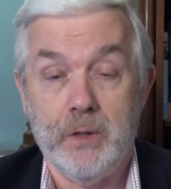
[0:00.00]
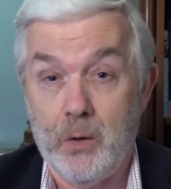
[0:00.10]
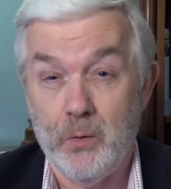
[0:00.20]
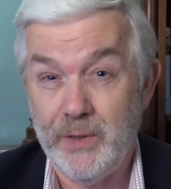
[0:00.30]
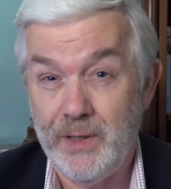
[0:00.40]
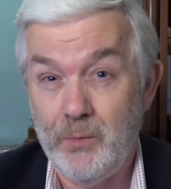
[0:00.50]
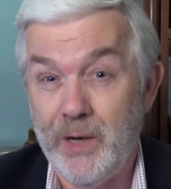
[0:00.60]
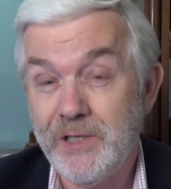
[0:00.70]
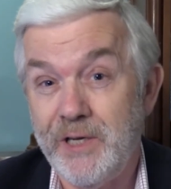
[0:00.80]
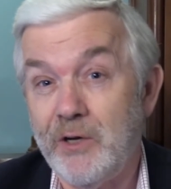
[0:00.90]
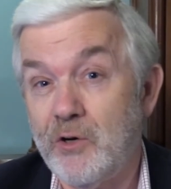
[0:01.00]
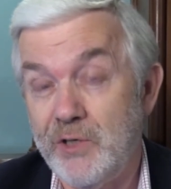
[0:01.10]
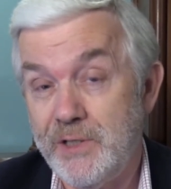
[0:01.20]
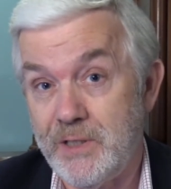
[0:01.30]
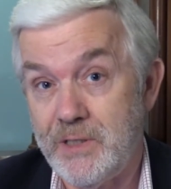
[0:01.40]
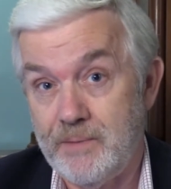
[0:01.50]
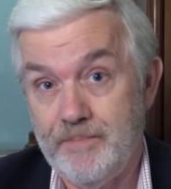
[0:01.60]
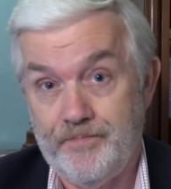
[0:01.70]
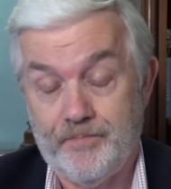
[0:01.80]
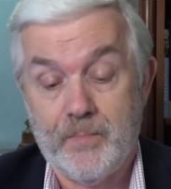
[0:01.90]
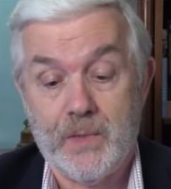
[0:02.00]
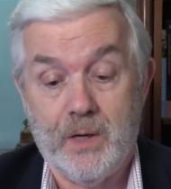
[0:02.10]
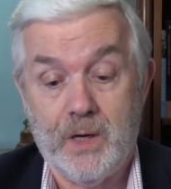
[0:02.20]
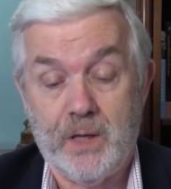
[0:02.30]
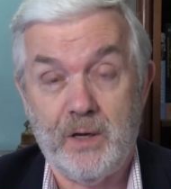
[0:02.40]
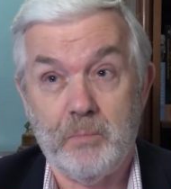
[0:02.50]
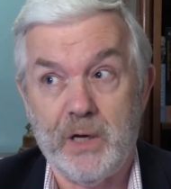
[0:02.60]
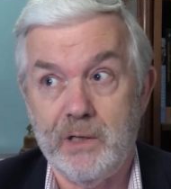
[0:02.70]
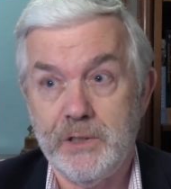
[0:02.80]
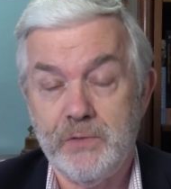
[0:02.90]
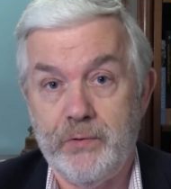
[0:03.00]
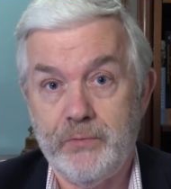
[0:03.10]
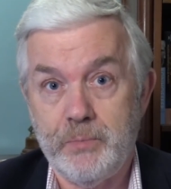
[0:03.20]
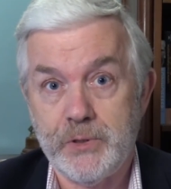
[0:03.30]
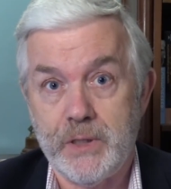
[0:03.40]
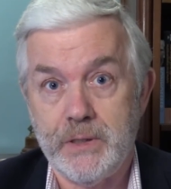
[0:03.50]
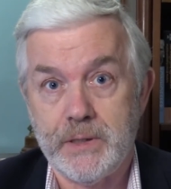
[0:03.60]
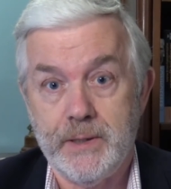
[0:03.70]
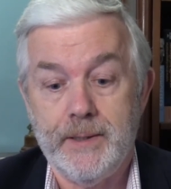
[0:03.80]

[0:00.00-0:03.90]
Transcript: You know what we did? We actually increased it, uh, I think by at least fifty percent.